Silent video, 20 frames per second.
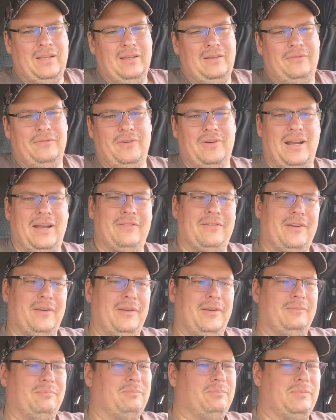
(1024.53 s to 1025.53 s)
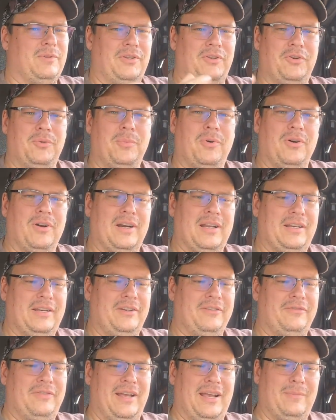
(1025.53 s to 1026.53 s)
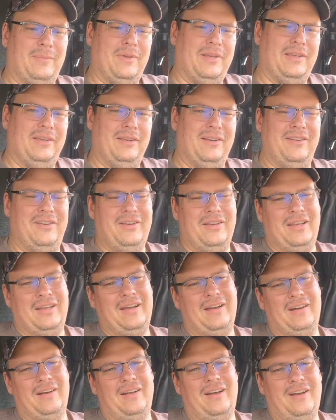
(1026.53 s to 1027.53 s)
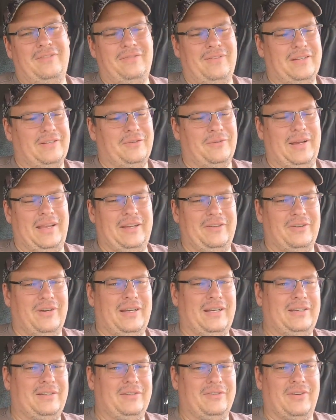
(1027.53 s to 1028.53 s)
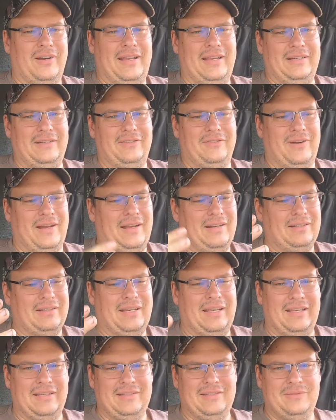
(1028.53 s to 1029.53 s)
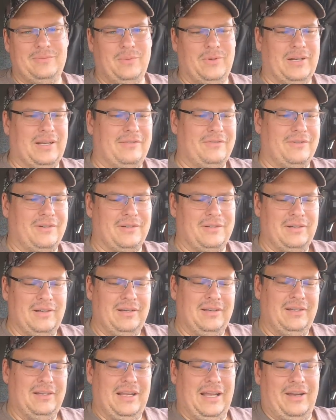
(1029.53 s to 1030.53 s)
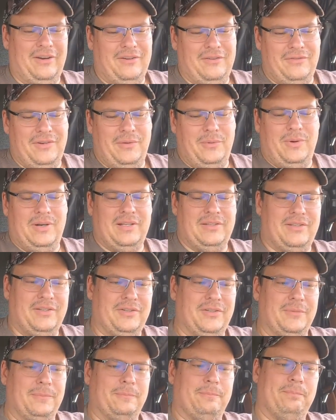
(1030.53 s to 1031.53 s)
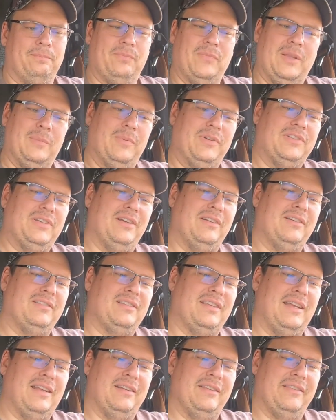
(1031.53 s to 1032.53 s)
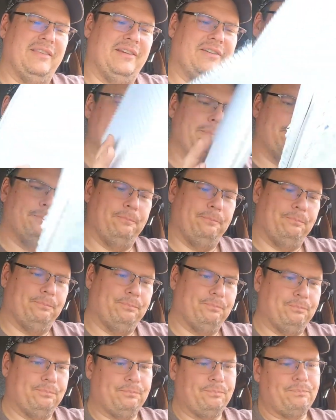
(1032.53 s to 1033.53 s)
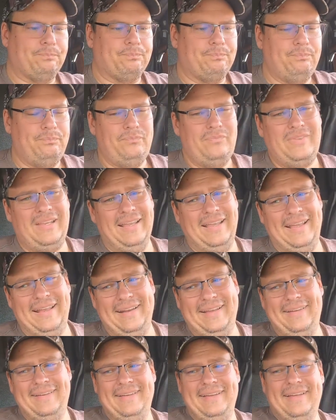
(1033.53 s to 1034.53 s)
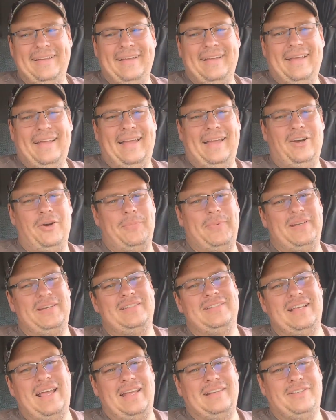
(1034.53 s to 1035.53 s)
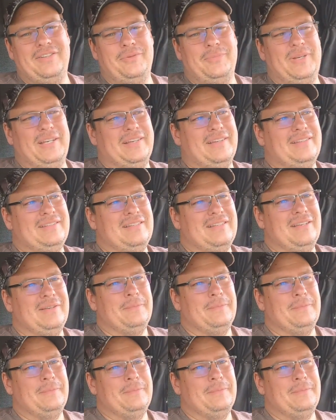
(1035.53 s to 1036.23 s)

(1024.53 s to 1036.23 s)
for every newborn in your family? You can cut it off at great grandkids, whatever, however you want to do it. But you understand the theory, and I hope you decide to, because